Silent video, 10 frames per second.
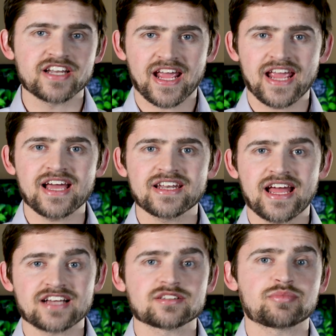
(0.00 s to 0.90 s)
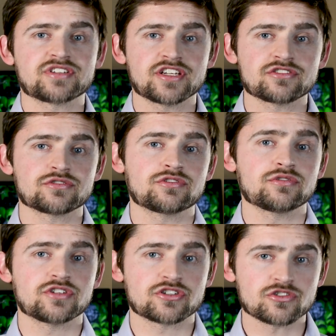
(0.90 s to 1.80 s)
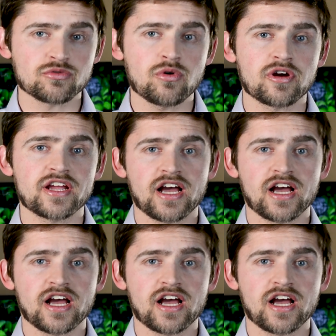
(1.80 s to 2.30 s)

and has a potential to destroy